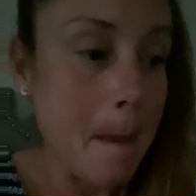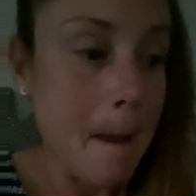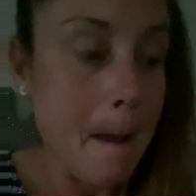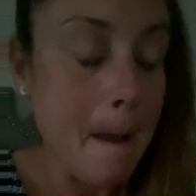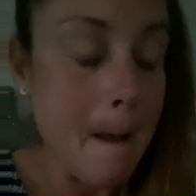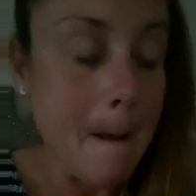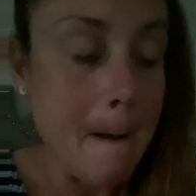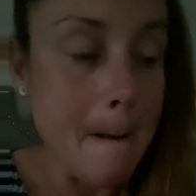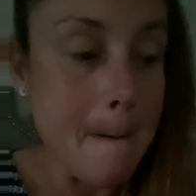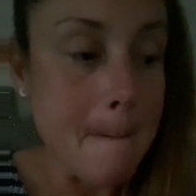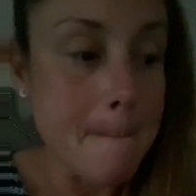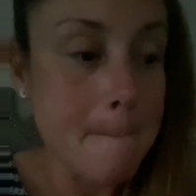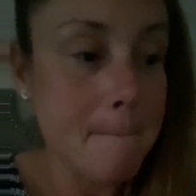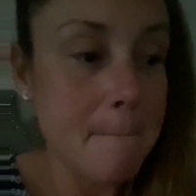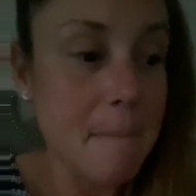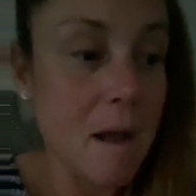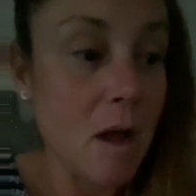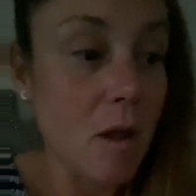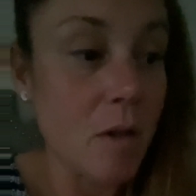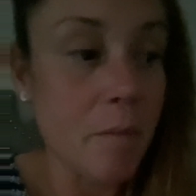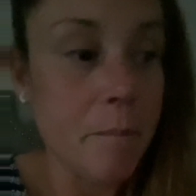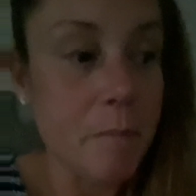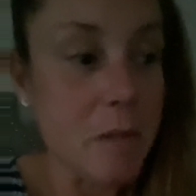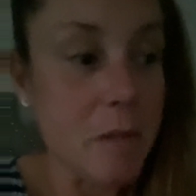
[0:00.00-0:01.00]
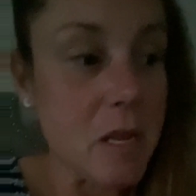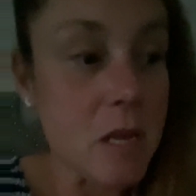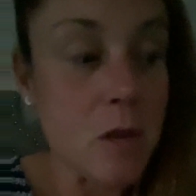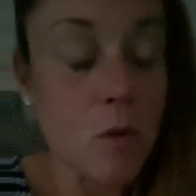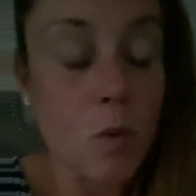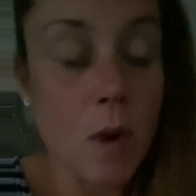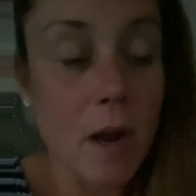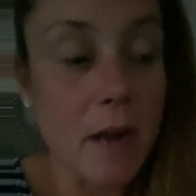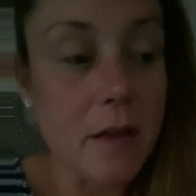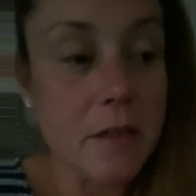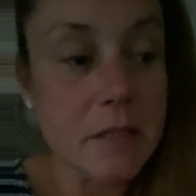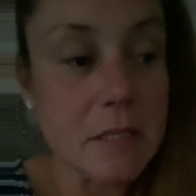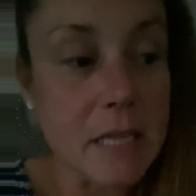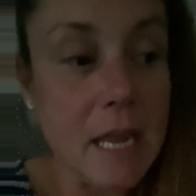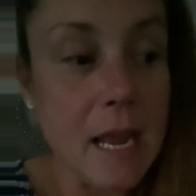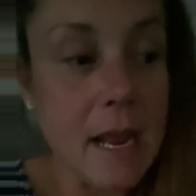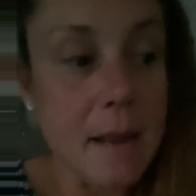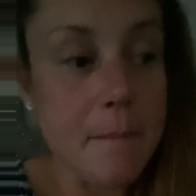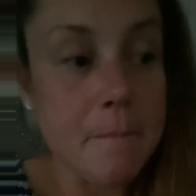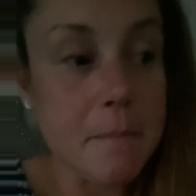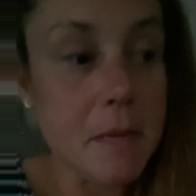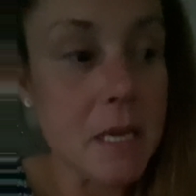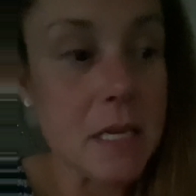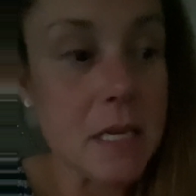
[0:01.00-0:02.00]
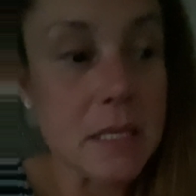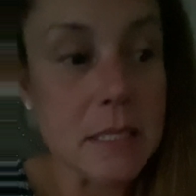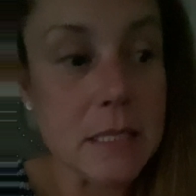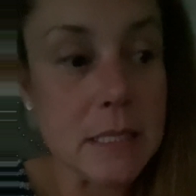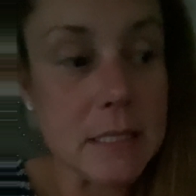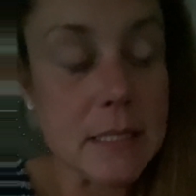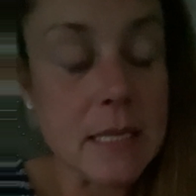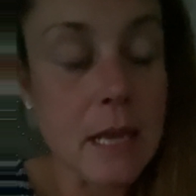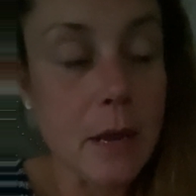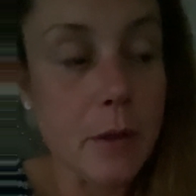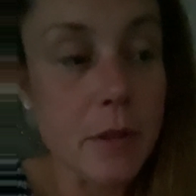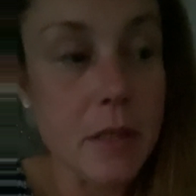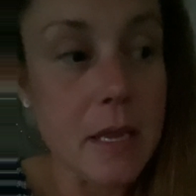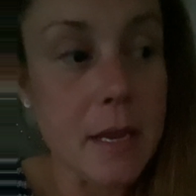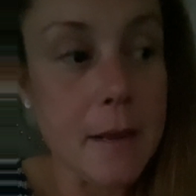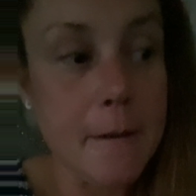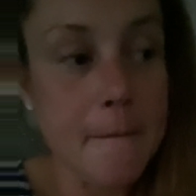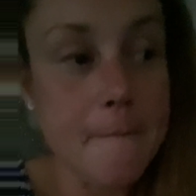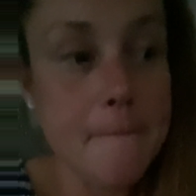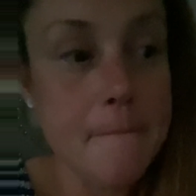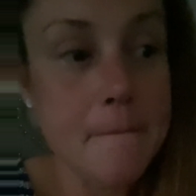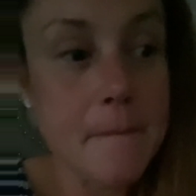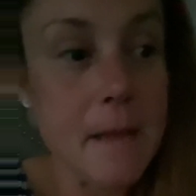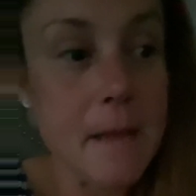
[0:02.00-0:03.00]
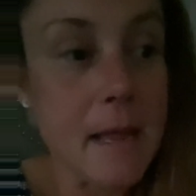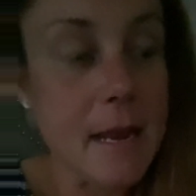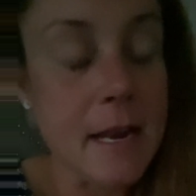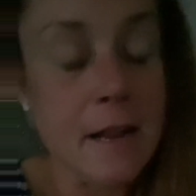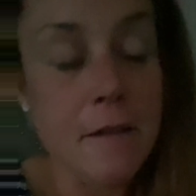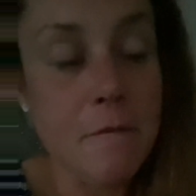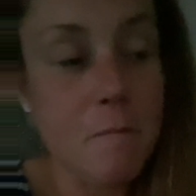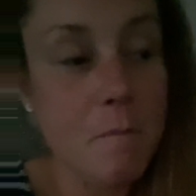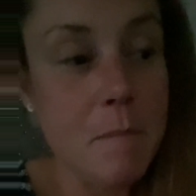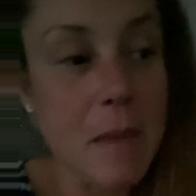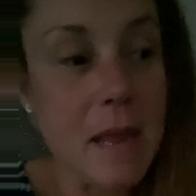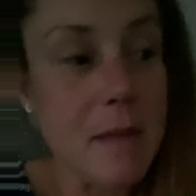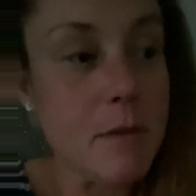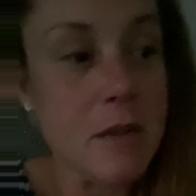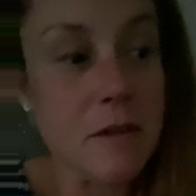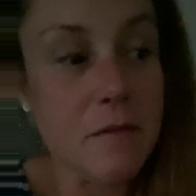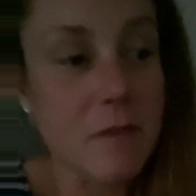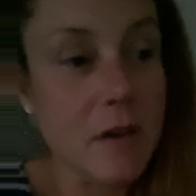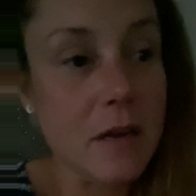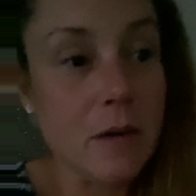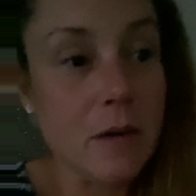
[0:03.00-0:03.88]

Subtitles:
I'll eat wild game because it's healthy. And if I